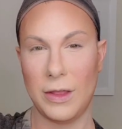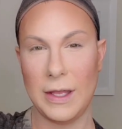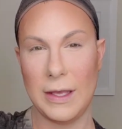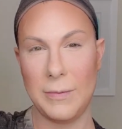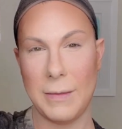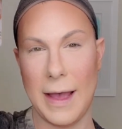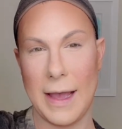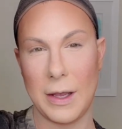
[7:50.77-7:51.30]
the
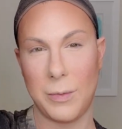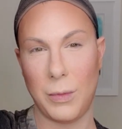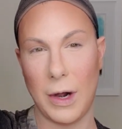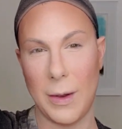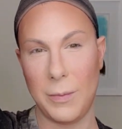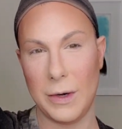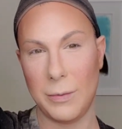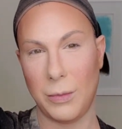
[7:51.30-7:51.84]
MAC
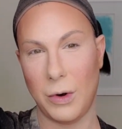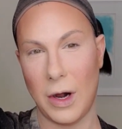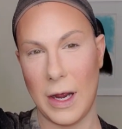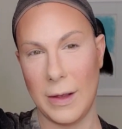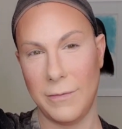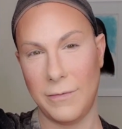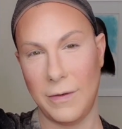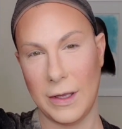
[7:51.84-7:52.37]
Prep and
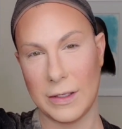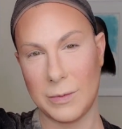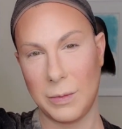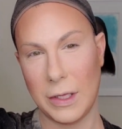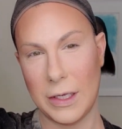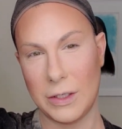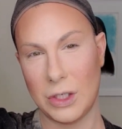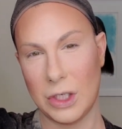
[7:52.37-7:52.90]
Prime Fix
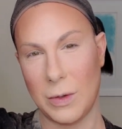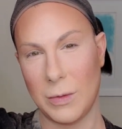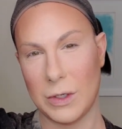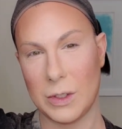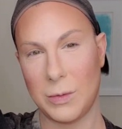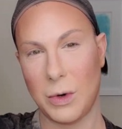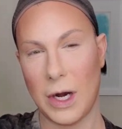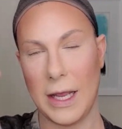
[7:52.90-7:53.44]
Plus Shimmer
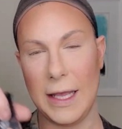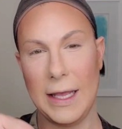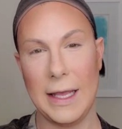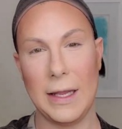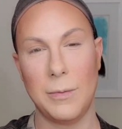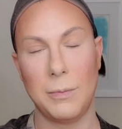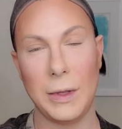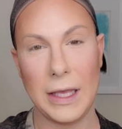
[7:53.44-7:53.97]
Spray
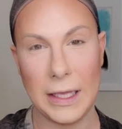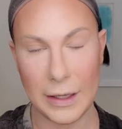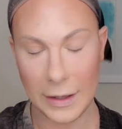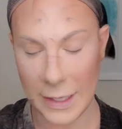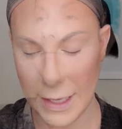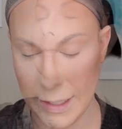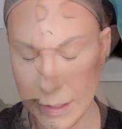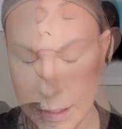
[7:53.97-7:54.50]
in
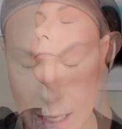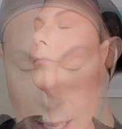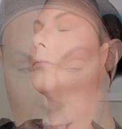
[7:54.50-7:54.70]
Pinklite.